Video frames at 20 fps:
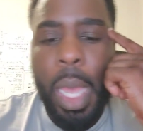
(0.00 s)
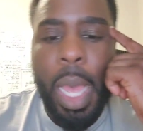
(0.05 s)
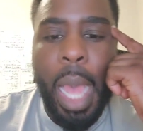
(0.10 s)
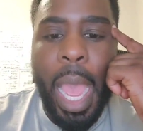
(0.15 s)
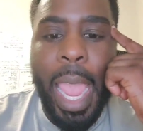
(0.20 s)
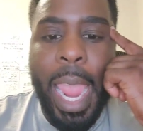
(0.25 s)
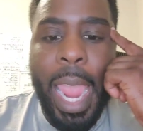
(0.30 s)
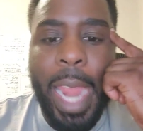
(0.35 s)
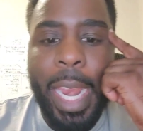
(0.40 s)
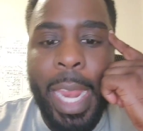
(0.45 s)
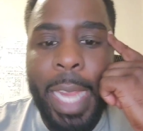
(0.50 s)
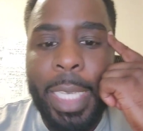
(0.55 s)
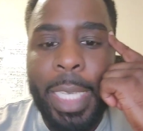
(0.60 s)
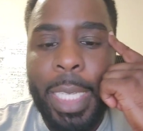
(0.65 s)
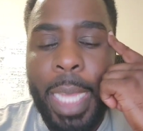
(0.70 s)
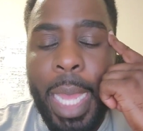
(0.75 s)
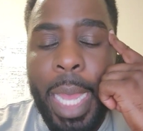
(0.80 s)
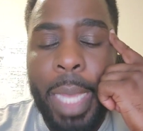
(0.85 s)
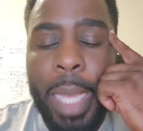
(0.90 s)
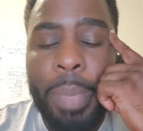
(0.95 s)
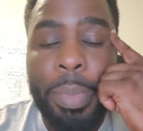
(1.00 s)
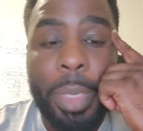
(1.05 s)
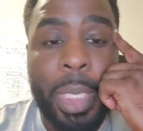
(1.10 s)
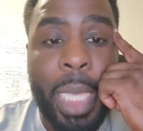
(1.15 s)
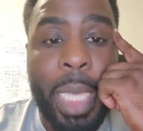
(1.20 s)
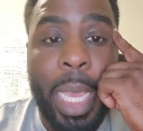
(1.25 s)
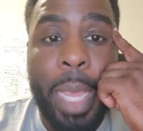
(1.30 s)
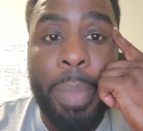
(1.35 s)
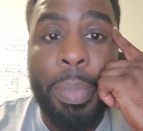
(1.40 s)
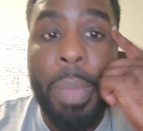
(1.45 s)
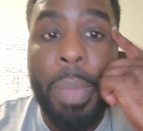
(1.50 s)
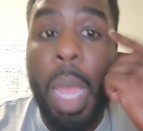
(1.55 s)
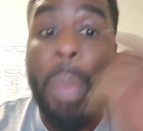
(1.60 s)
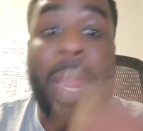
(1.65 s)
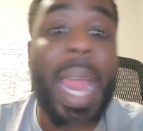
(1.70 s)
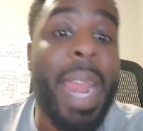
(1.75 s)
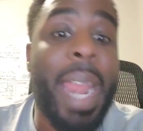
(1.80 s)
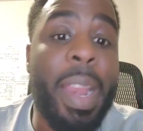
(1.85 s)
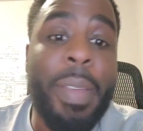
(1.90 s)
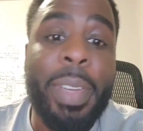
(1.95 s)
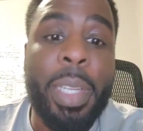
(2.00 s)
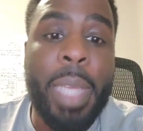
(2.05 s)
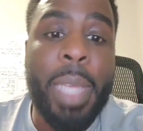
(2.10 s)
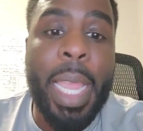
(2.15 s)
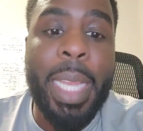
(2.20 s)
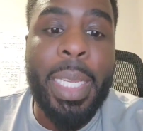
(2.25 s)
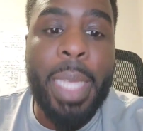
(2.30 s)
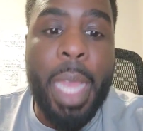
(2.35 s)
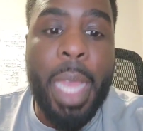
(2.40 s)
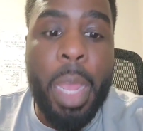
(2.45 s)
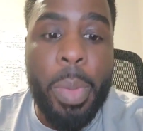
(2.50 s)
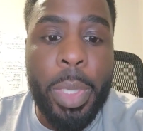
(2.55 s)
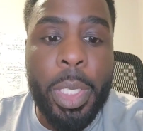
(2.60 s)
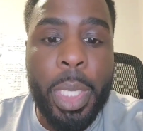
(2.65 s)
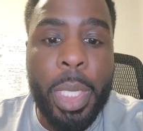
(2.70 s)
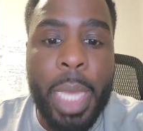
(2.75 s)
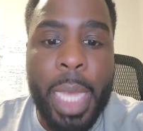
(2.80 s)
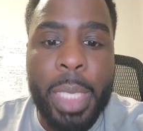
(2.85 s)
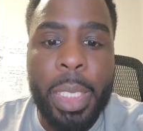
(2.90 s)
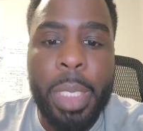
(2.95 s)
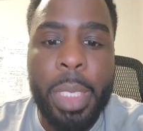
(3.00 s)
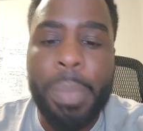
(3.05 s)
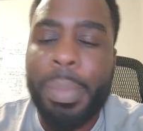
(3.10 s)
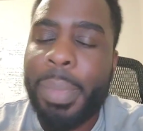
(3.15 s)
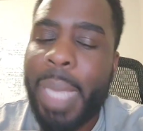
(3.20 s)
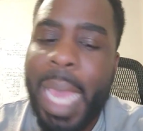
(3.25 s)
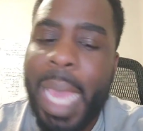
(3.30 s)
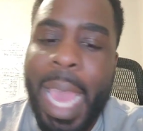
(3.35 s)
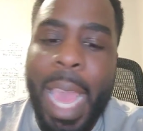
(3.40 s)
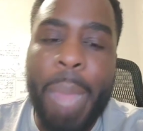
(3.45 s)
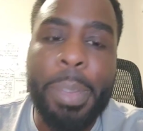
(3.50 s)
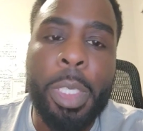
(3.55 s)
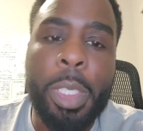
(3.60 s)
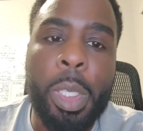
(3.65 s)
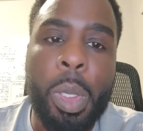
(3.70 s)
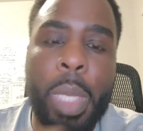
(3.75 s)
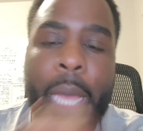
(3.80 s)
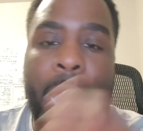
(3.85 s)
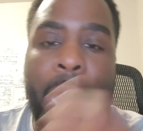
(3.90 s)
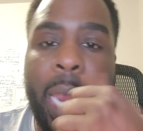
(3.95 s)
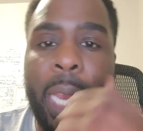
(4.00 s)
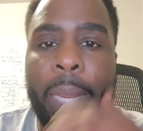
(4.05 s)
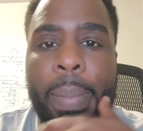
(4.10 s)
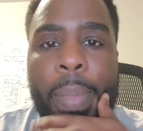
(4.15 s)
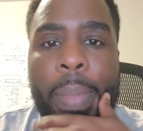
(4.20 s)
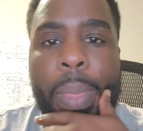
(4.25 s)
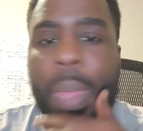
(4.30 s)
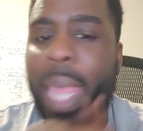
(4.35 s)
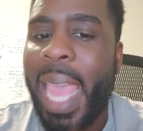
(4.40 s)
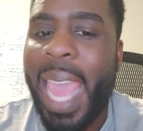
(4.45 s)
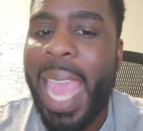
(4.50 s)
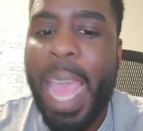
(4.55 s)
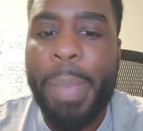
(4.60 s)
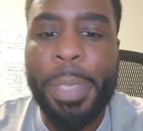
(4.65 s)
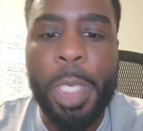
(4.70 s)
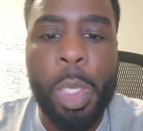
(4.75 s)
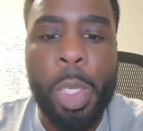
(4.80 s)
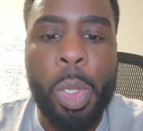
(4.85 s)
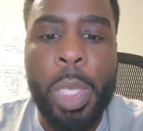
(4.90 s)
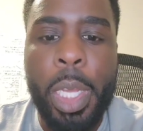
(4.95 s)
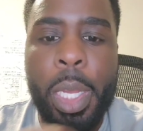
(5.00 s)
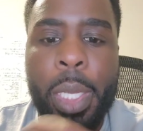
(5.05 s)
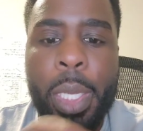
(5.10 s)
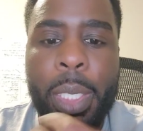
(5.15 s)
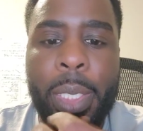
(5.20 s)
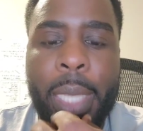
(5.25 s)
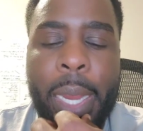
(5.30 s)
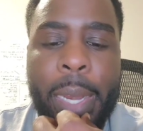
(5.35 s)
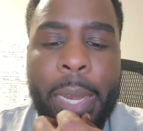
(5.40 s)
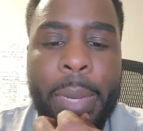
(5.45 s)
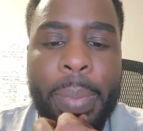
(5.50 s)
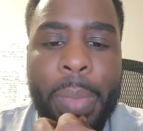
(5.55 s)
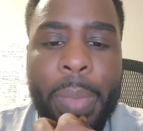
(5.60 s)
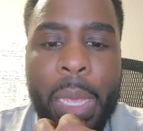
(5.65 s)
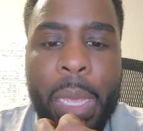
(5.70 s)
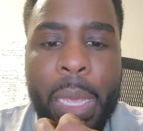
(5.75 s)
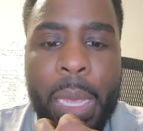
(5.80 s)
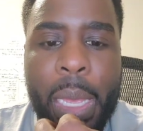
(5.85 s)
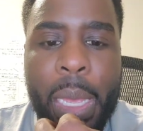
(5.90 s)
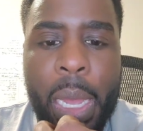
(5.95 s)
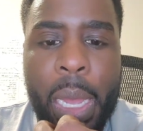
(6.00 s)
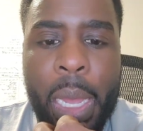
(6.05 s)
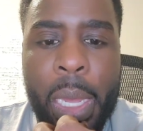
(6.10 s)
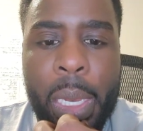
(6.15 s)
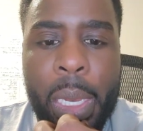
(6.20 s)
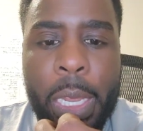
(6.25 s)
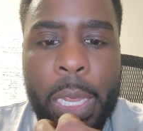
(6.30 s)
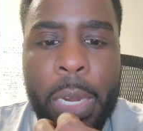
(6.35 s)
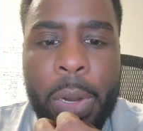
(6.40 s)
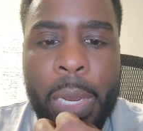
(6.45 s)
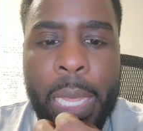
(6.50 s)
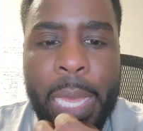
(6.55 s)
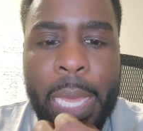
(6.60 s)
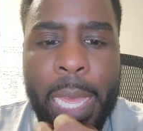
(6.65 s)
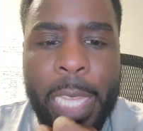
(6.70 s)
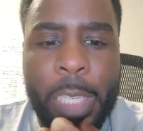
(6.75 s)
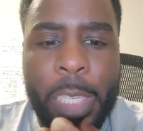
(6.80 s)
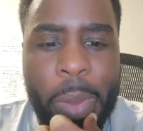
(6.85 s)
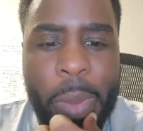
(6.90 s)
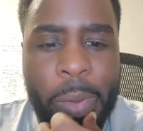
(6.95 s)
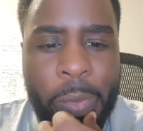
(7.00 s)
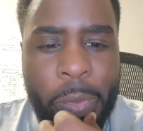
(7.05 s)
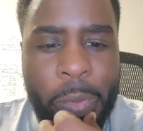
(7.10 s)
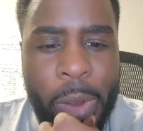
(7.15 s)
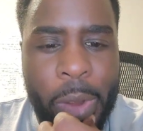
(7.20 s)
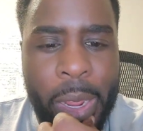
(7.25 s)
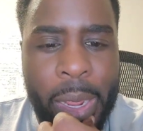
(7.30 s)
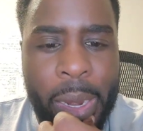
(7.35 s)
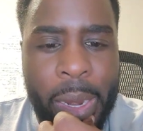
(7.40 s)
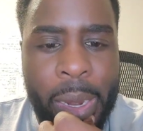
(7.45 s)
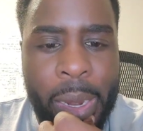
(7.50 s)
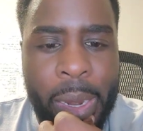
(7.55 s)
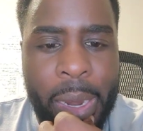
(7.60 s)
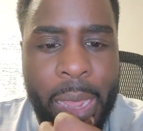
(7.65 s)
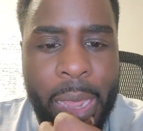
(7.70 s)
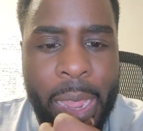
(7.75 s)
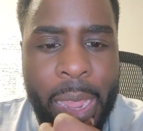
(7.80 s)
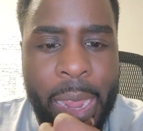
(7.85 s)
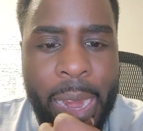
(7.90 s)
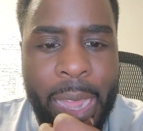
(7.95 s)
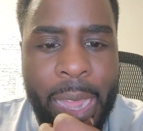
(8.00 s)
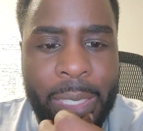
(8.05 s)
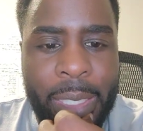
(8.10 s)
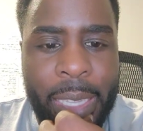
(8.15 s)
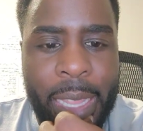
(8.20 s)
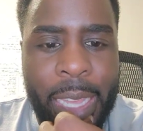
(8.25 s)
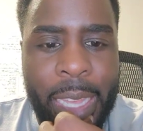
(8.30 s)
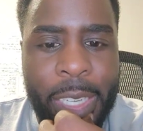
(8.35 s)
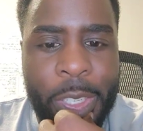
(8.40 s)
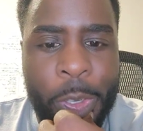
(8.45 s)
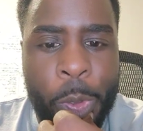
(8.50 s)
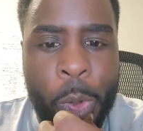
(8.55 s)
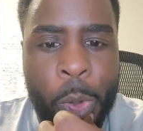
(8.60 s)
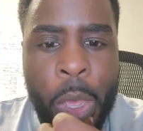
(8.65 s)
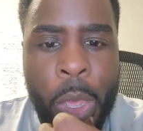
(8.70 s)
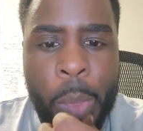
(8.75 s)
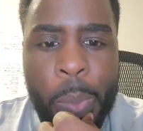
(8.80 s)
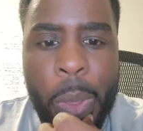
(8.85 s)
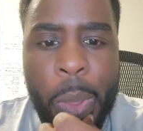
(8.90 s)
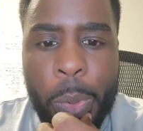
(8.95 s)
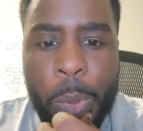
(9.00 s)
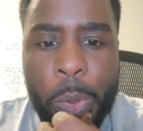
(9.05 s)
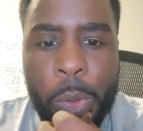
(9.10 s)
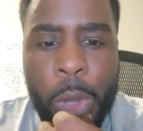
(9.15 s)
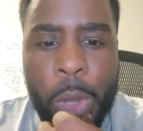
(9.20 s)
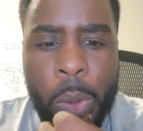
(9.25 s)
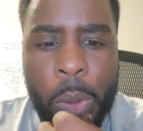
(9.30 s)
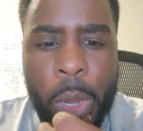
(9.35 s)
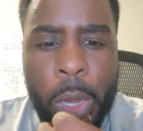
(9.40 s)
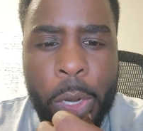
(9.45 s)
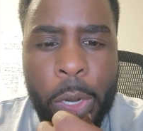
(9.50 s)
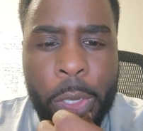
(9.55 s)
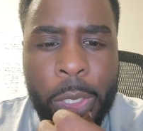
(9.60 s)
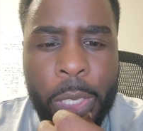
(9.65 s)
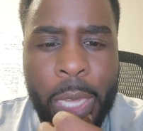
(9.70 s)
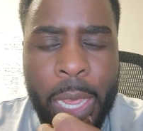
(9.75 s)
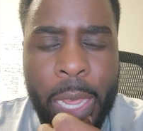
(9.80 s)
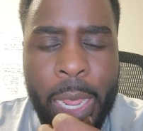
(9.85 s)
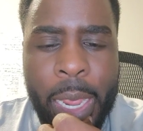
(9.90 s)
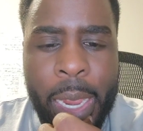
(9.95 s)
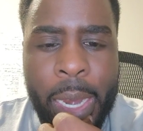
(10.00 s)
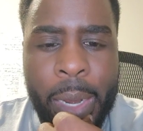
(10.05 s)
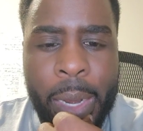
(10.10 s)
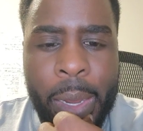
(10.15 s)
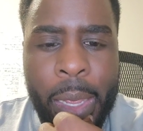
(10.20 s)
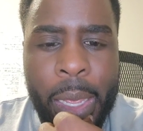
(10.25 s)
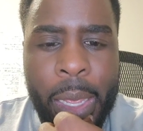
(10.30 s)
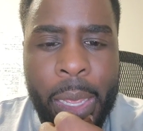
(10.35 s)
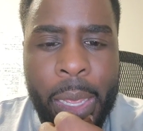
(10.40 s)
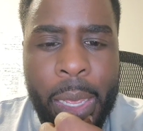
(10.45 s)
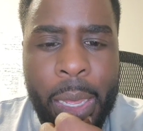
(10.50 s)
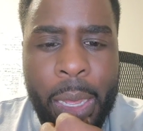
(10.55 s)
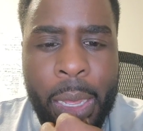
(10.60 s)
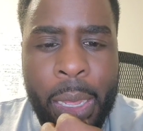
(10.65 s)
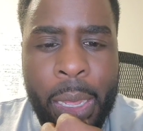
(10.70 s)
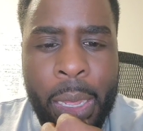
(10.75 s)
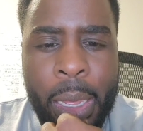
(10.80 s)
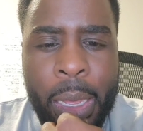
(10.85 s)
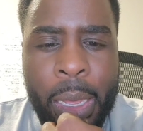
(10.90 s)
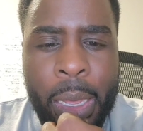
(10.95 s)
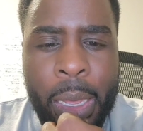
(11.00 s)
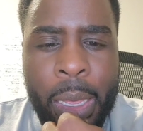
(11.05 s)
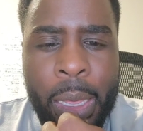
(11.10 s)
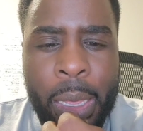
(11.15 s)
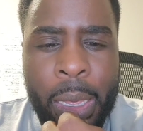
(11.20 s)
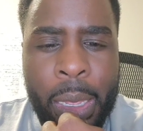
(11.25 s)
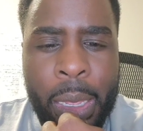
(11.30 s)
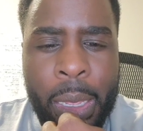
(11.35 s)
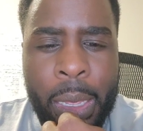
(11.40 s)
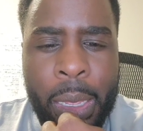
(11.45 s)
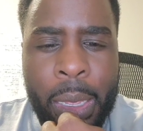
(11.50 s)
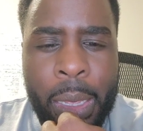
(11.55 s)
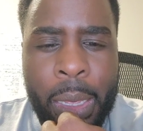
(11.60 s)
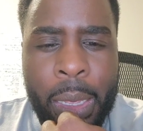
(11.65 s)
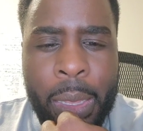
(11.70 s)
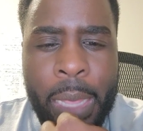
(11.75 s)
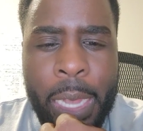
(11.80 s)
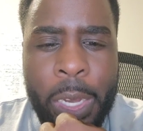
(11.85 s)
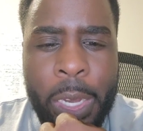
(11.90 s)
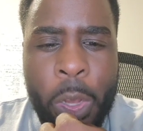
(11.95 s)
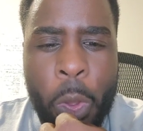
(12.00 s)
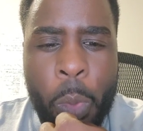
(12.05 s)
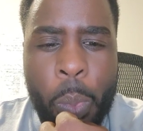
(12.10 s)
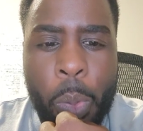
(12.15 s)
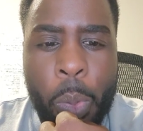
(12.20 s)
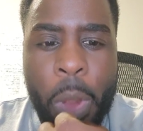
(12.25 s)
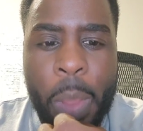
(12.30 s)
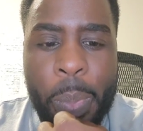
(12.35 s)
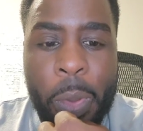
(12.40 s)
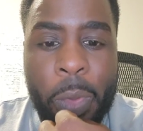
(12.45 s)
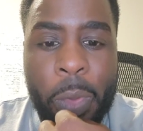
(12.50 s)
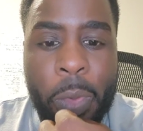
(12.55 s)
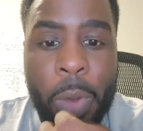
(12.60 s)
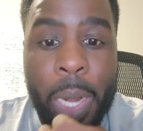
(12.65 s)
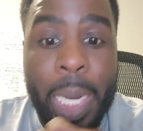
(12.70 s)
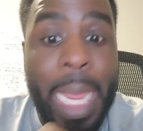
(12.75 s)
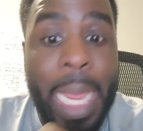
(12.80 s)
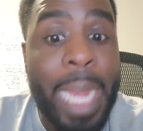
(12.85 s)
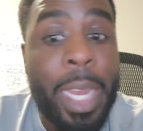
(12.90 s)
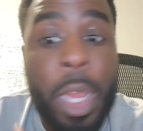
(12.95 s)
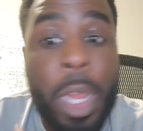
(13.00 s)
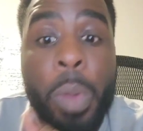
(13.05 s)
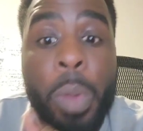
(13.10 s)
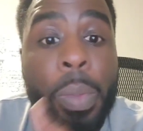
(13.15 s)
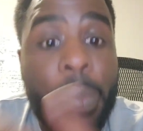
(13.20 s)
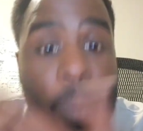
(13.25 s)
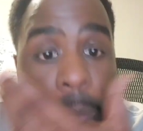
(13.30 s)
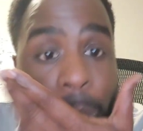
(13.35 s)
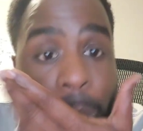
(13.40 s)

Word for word: I hated ATI. Same. I mean, I never took ATI. We took HESI. Absolutely hate it. Absolutely couldn't stand it. Literally, yes, my friend. And I said that too. People don't understand. They don't prep you for it. They don't.